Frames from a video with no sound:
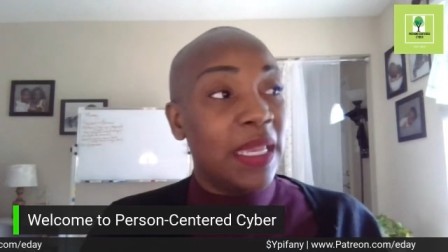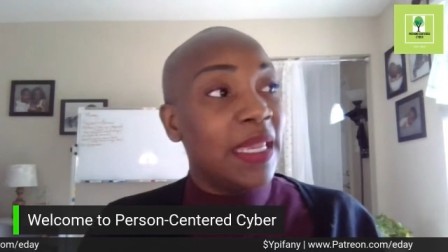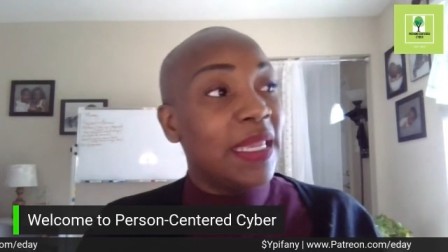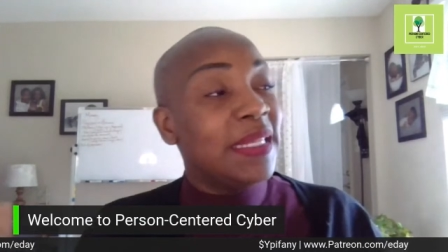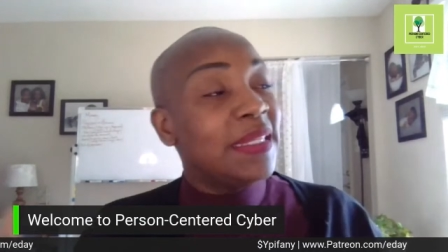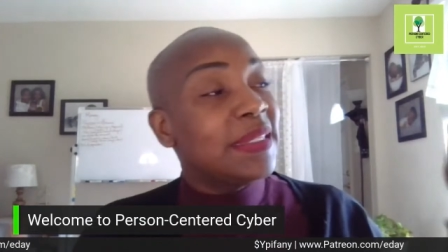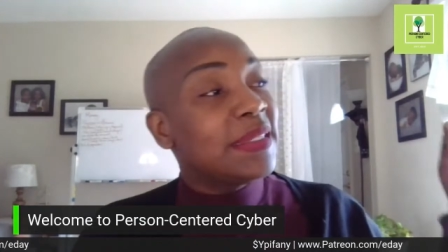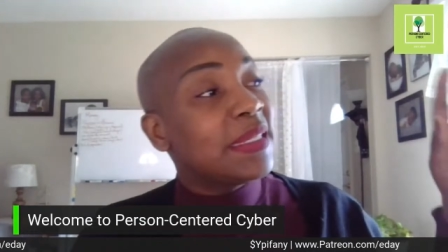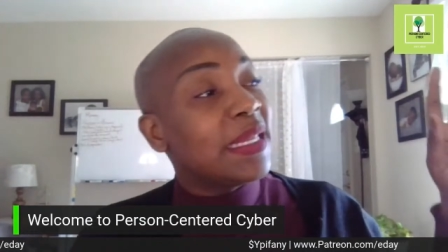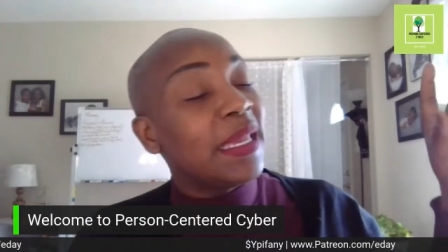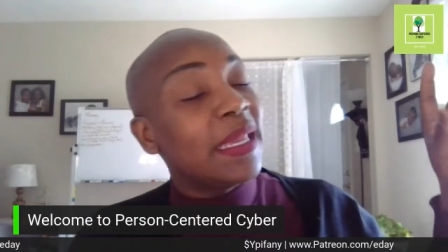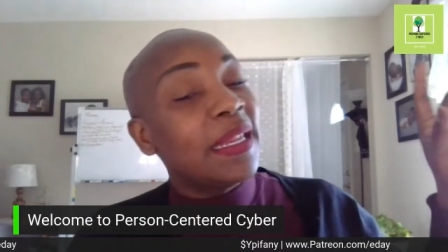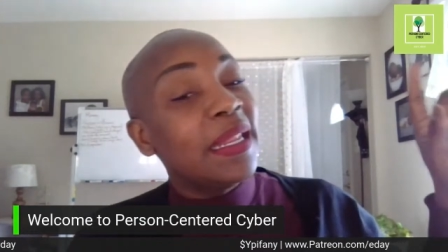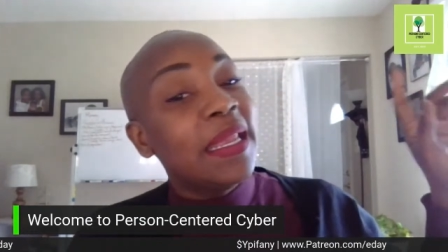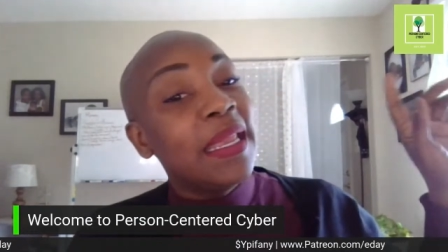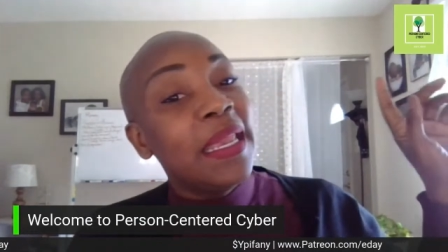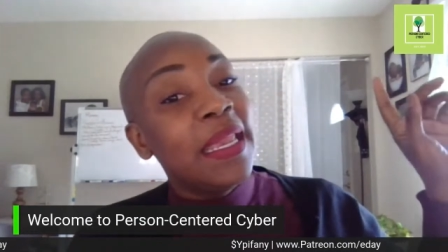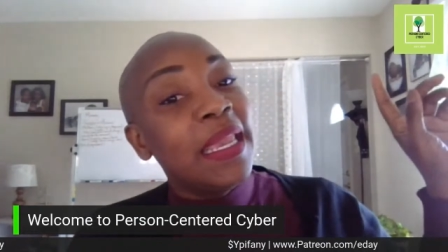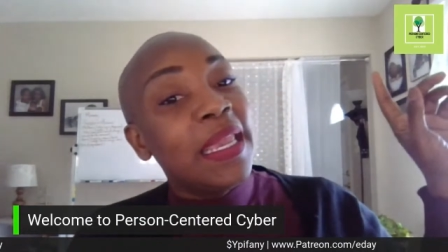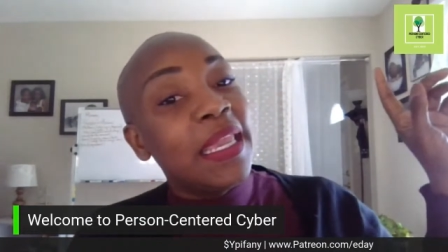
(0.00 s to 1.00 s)
He said,
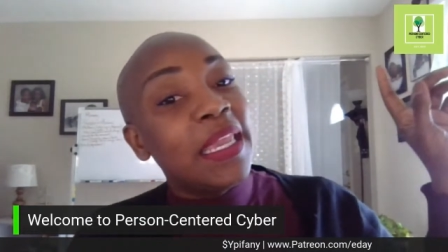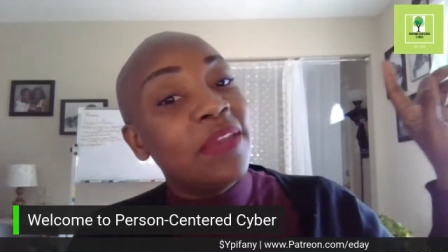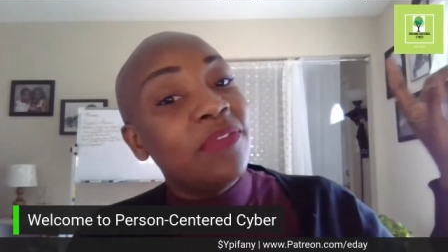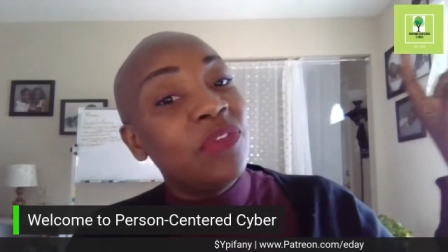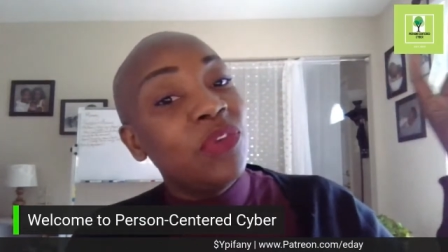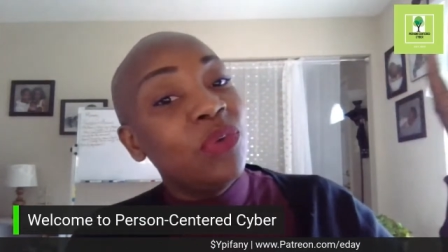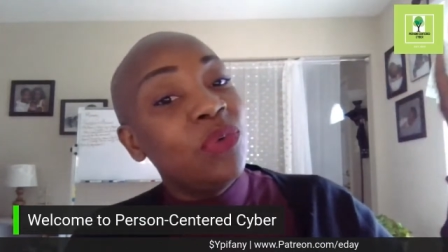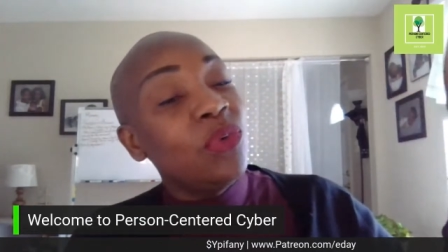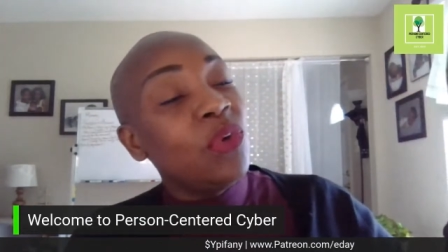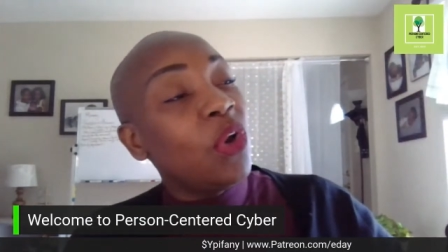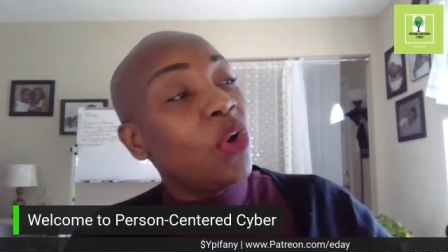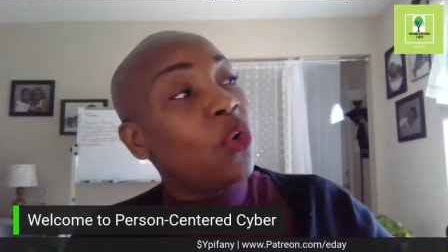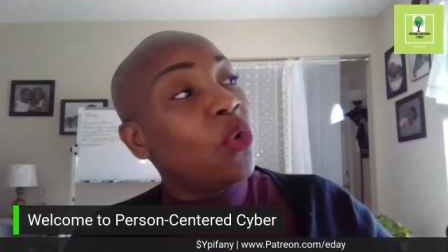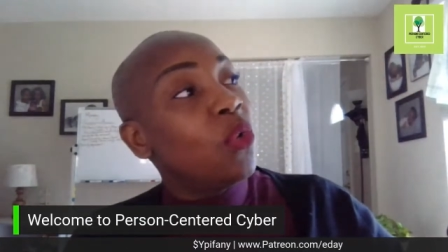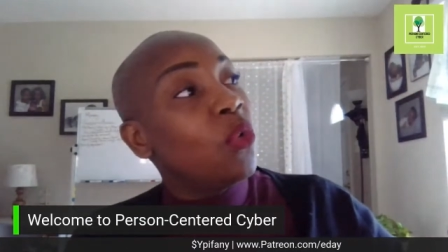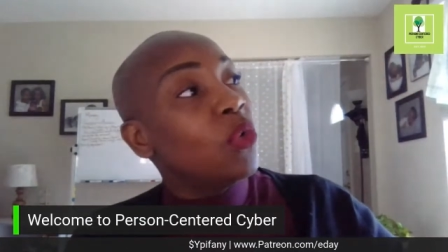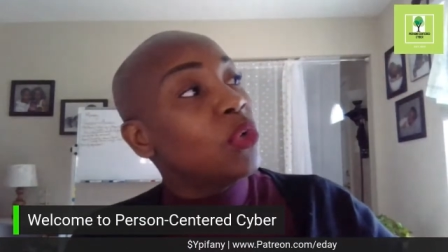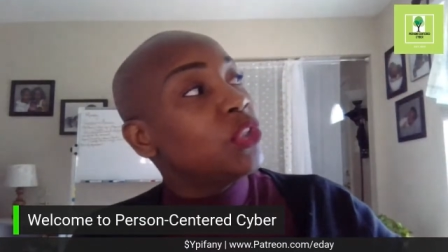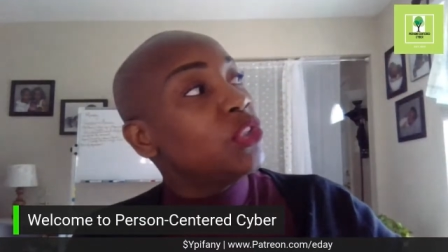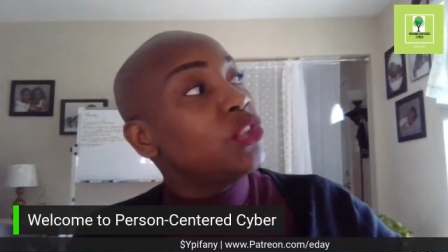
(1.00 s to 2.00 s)
if you
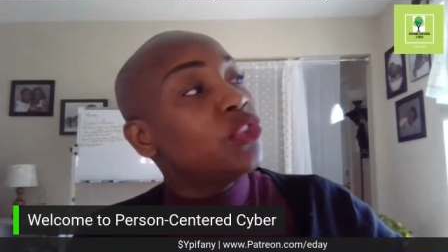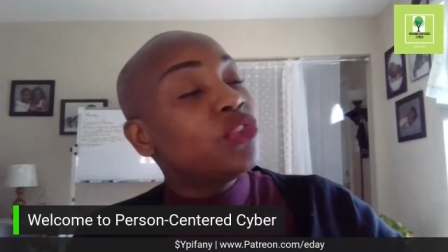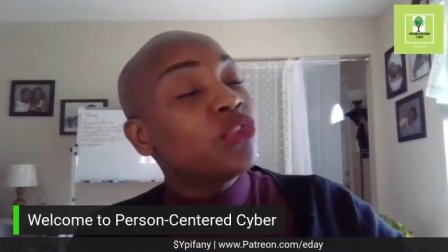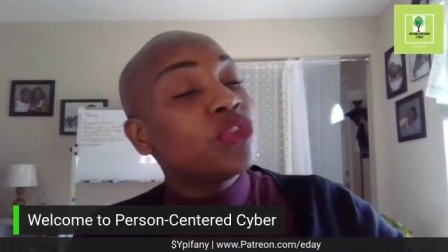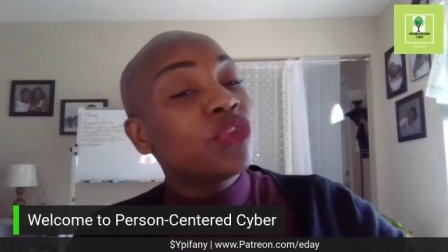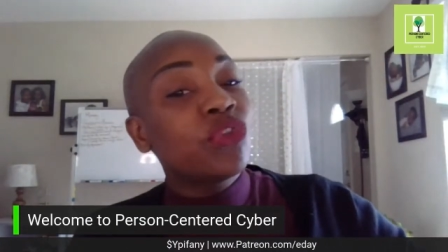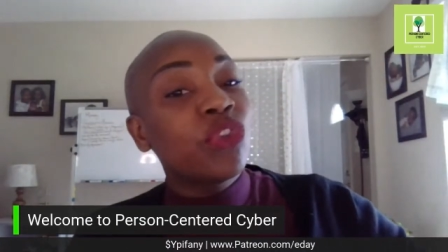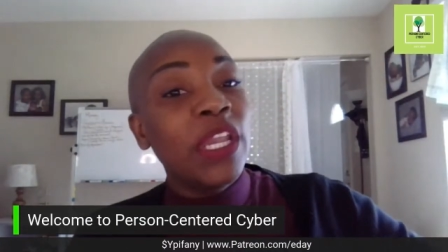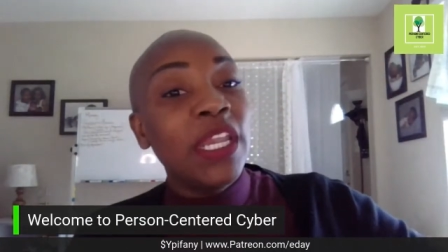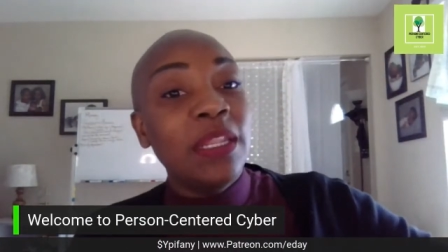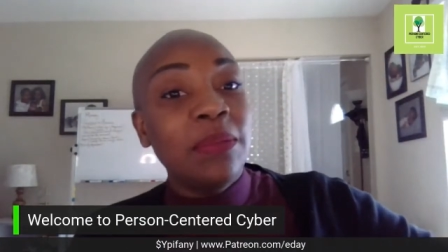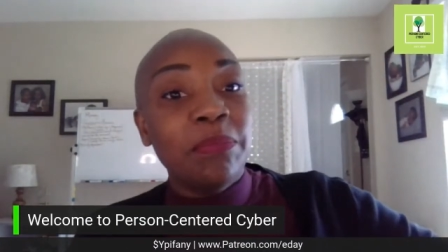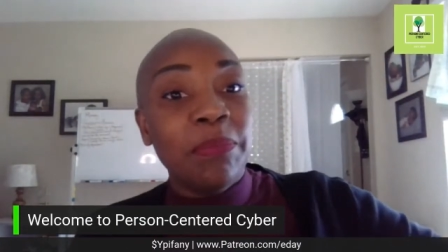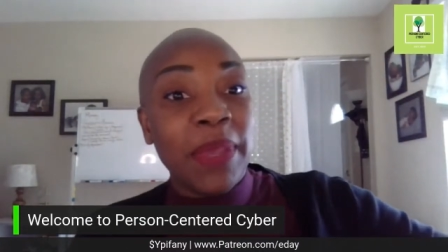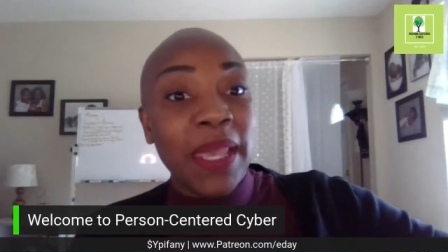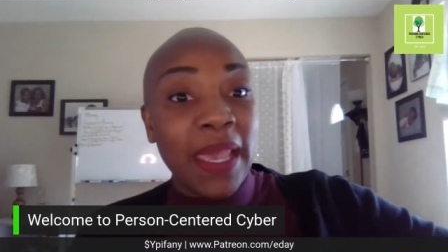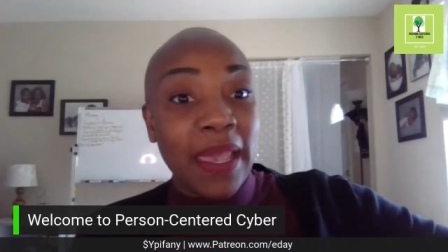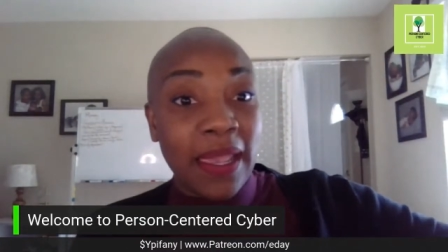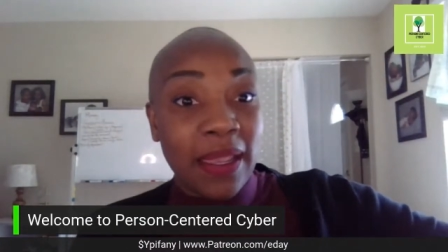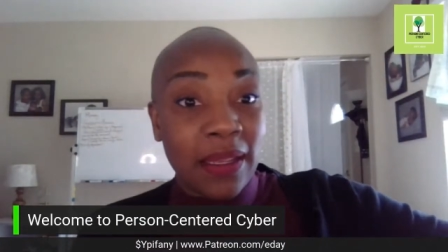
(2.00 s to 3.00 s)
go straight
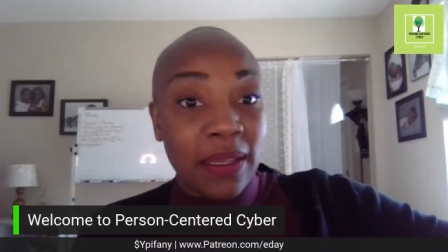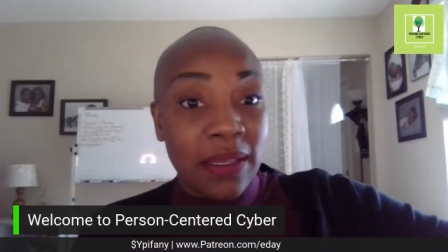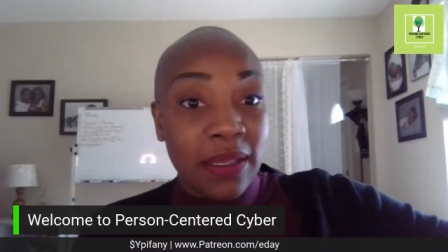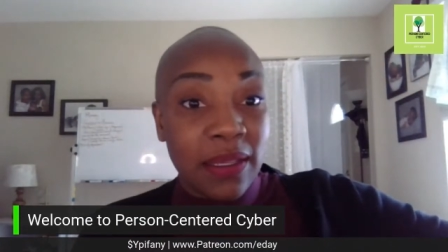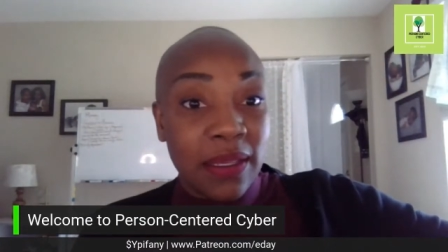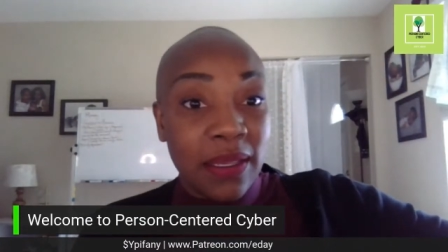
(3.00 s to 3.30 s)
back